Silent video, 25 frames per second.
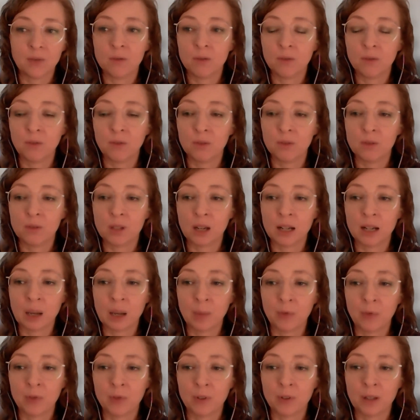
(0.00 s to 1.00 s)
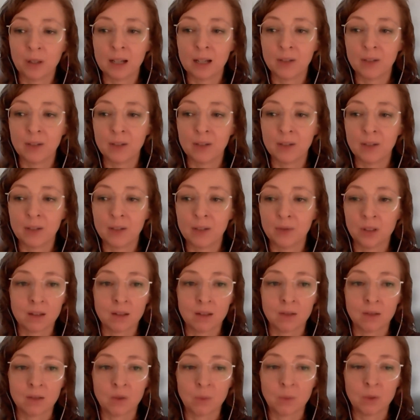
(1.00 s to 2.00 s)
If you sign up for that, for the
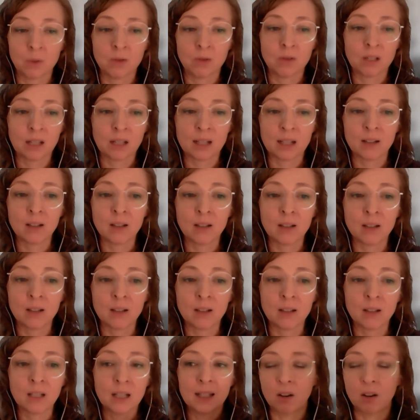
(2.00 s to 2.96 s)
Access Europe newsletter,